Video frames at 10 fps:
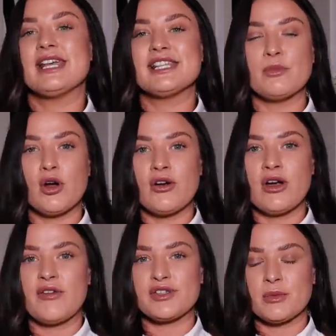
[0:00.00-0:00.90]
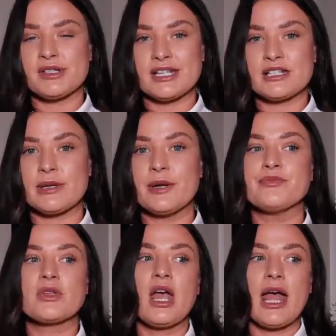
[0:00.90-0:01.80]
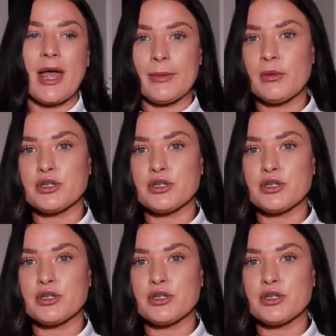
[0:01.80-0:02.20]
It's more, if someone says to me, Emily,